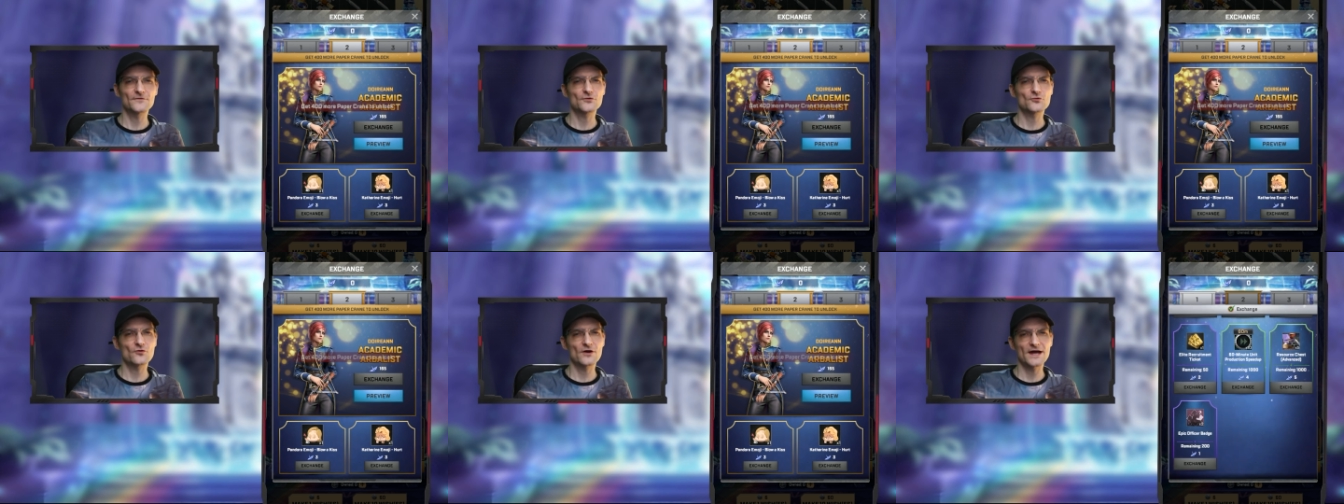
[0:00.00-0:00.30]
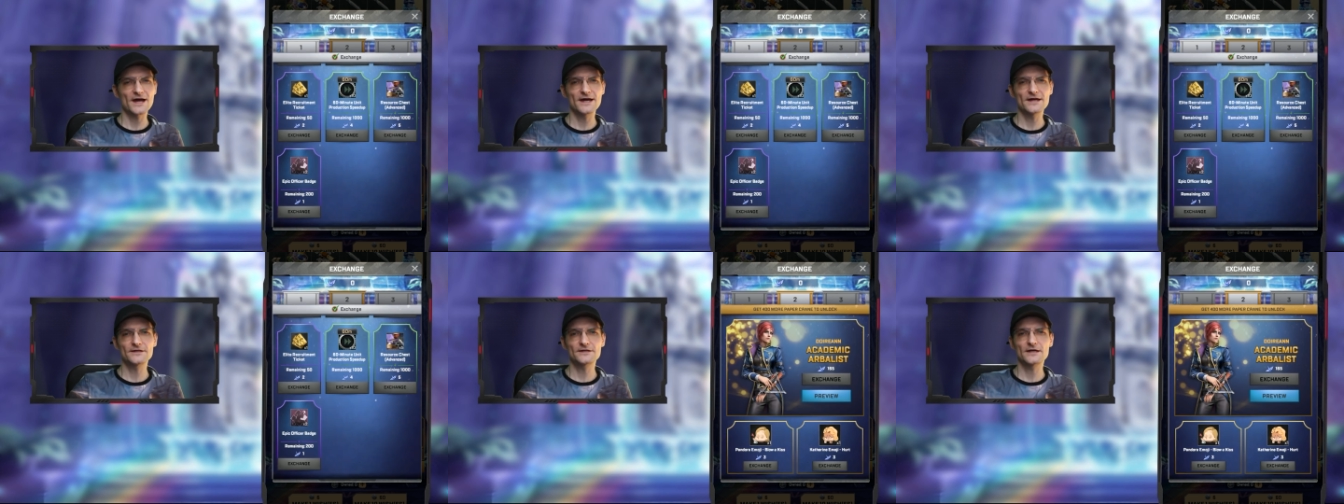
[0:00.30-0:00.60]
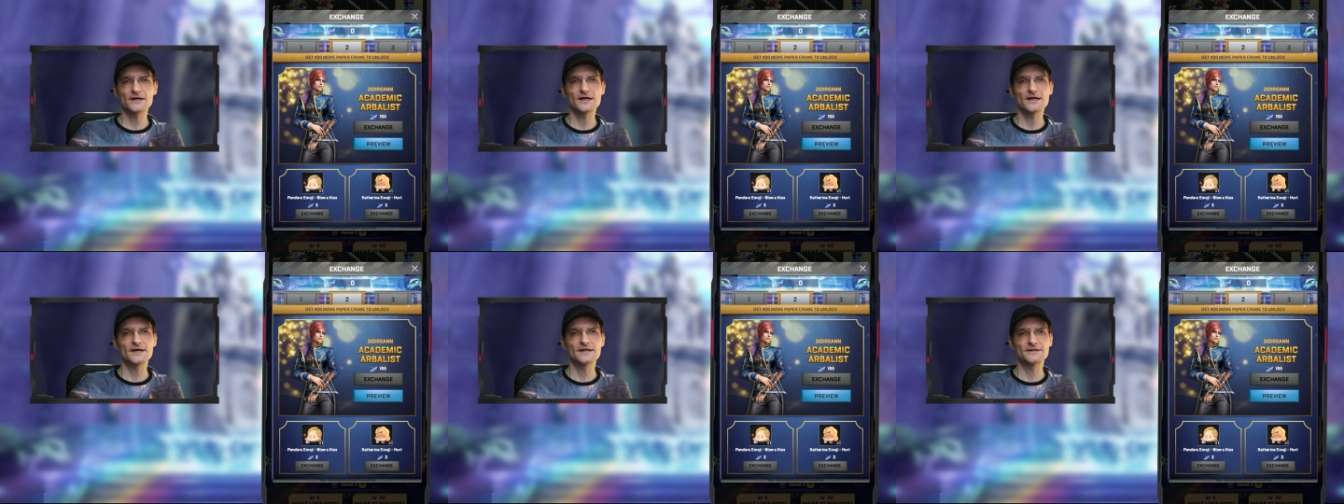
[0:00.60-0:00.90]
tried
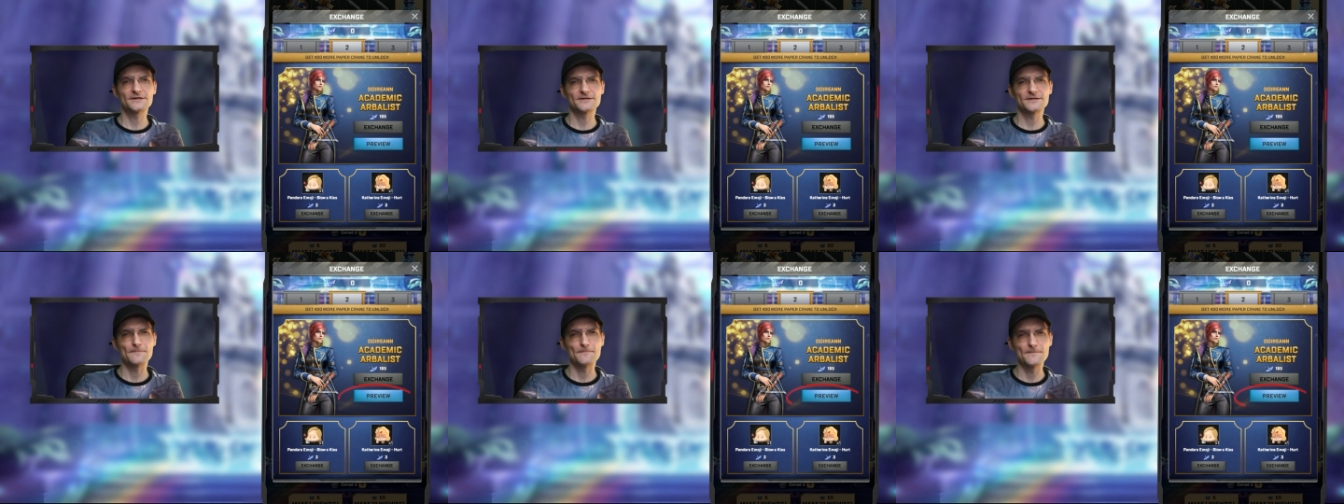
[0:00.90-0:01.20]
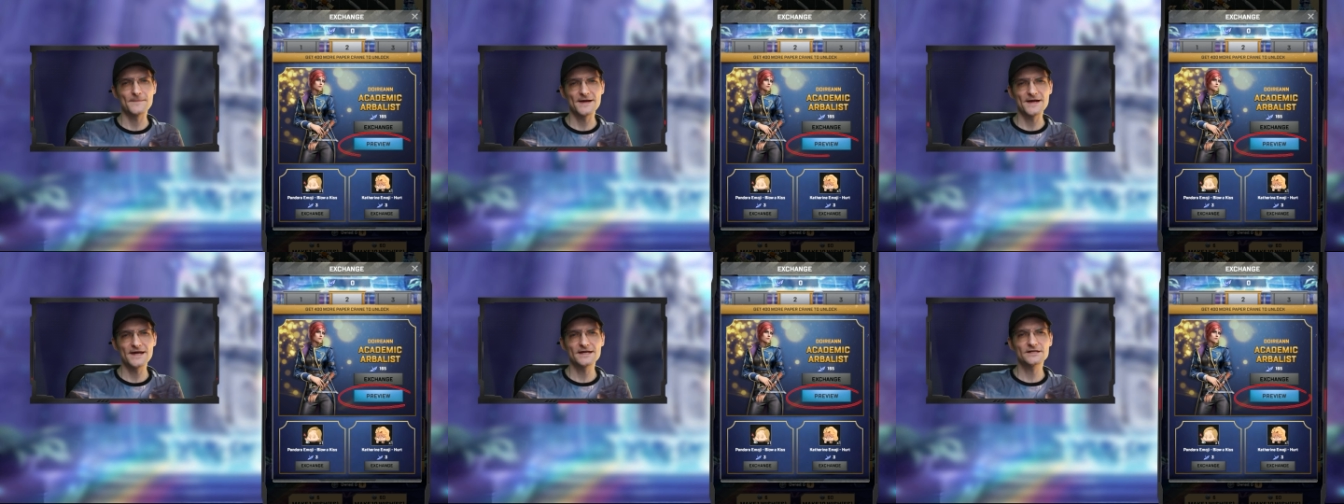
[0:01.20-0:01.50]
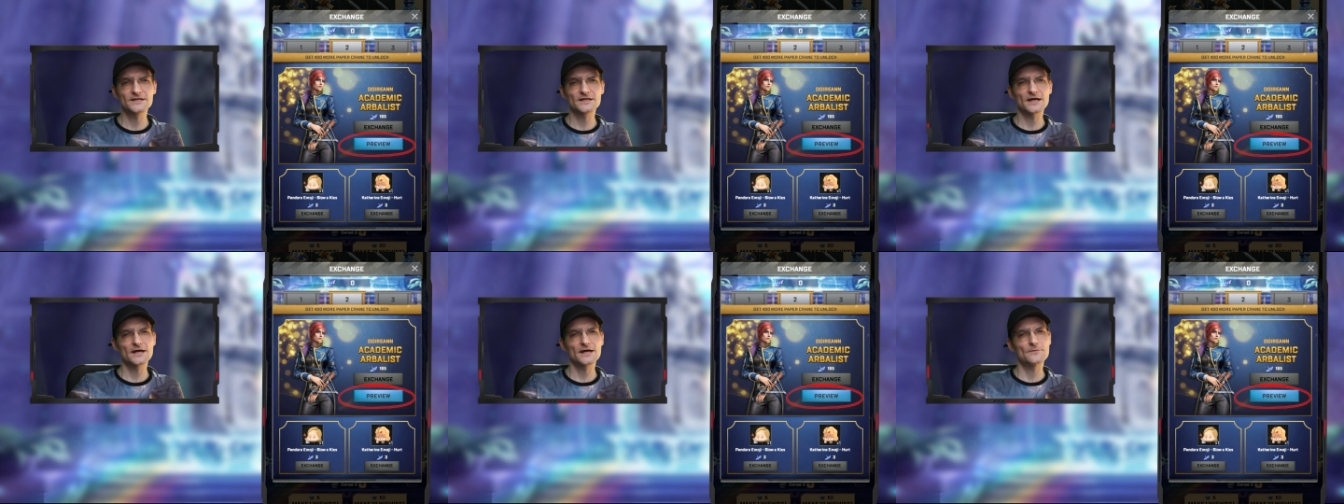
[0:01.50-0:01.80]
and
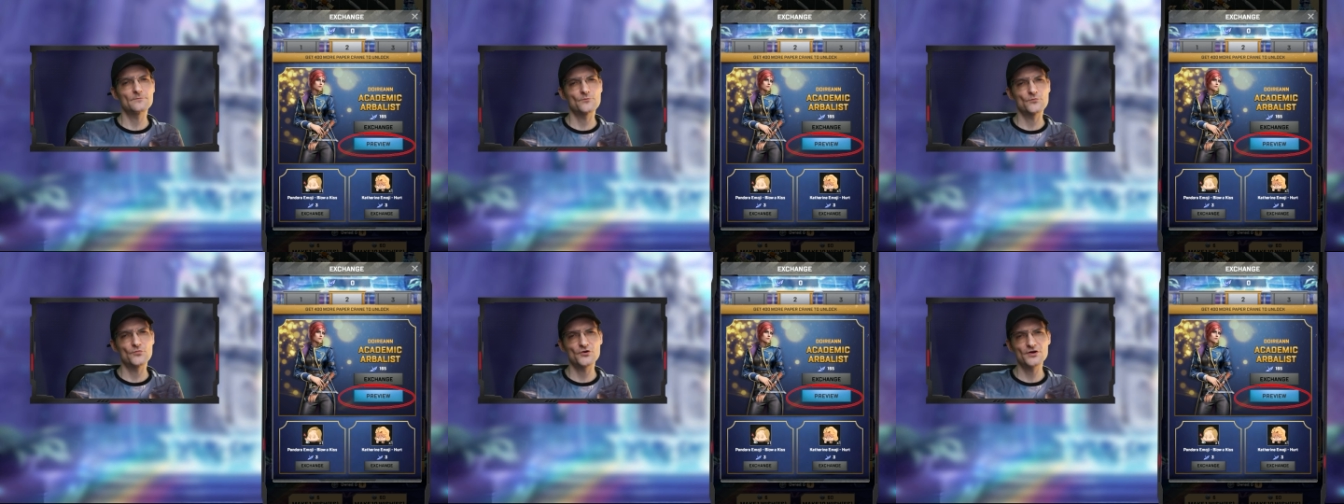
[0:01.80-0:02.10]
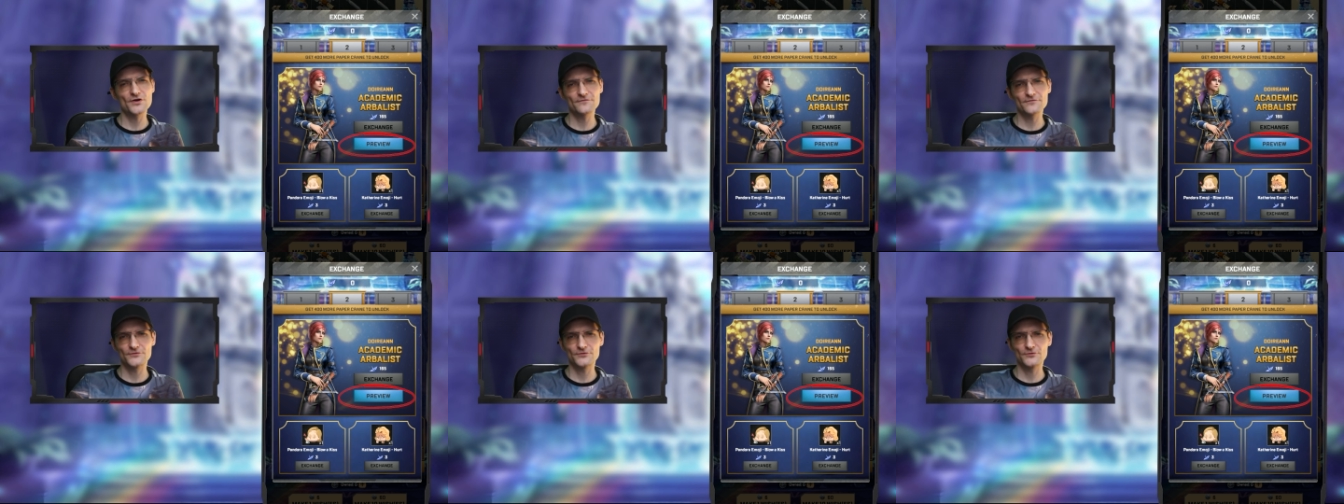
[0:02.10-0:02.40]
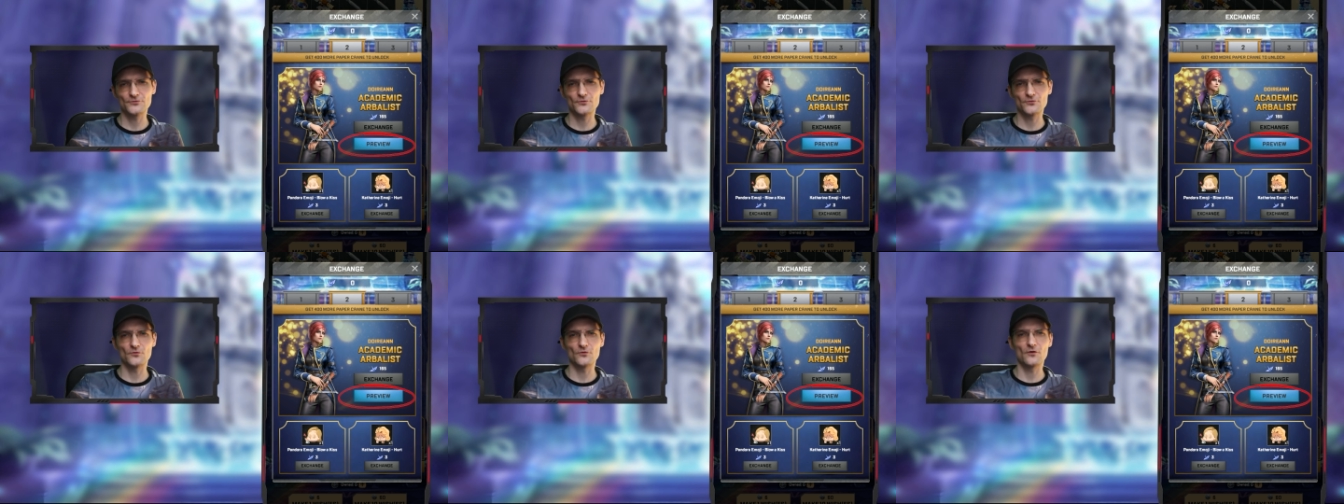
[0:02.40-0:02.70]
made a
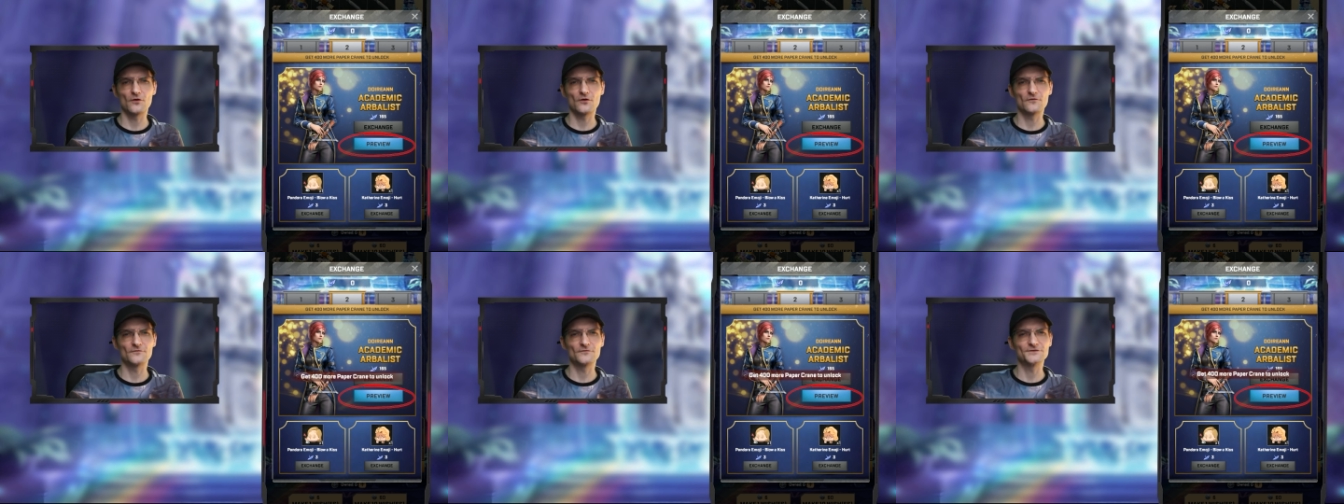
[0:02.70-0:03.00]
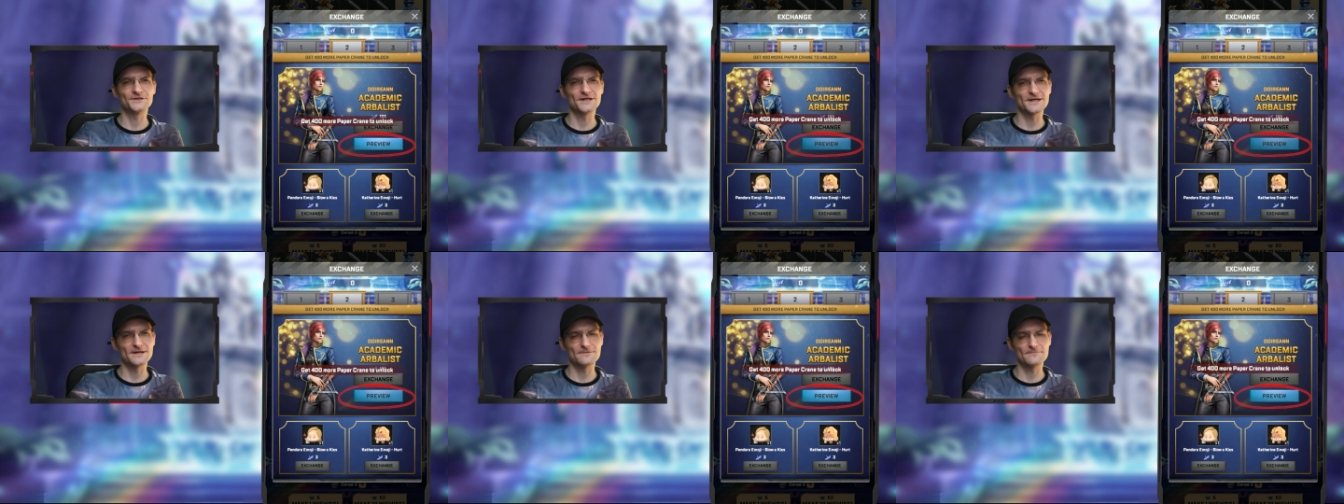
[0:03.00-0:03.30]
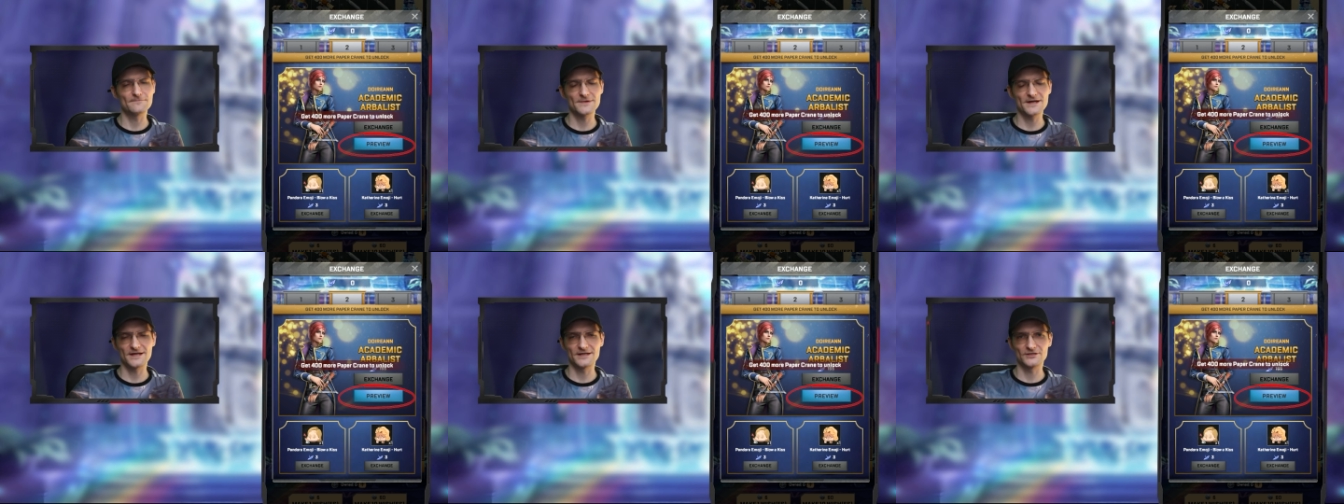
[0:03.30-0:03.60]
preview of the
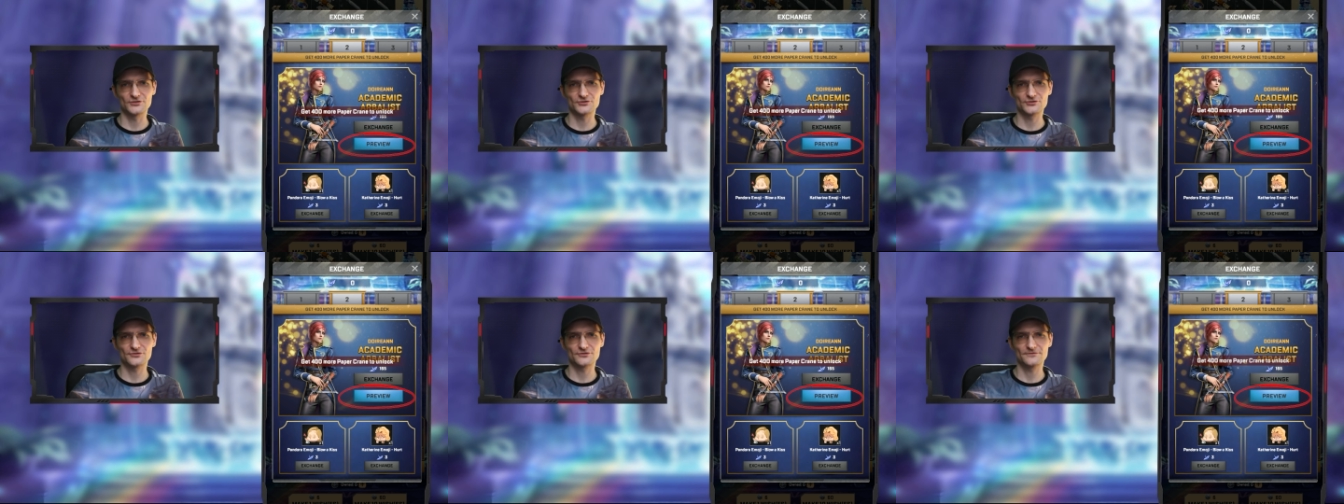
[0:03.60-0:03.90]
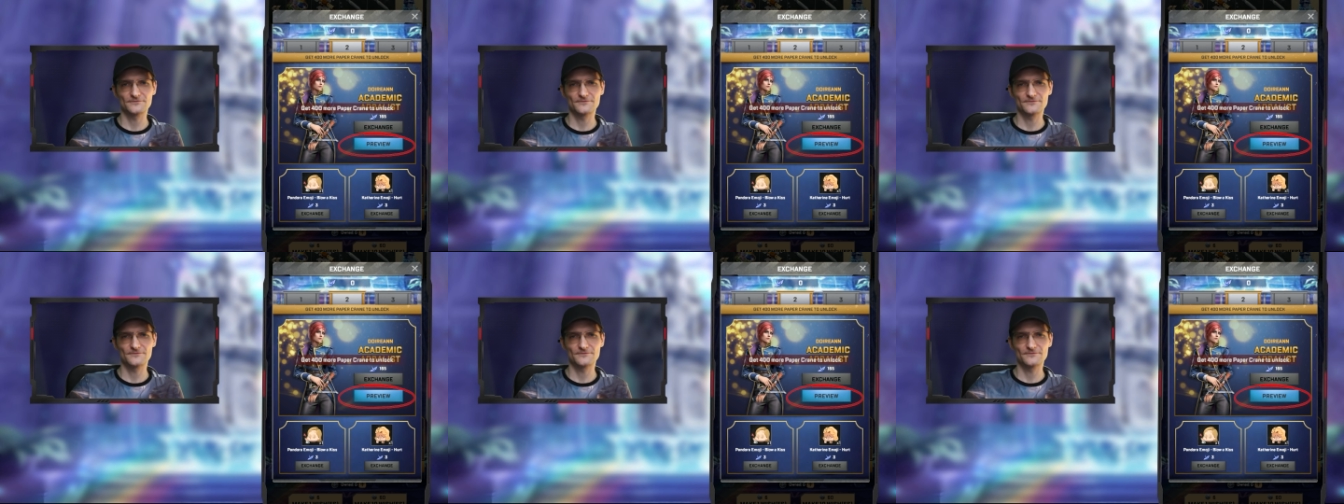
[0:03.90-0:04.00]
image.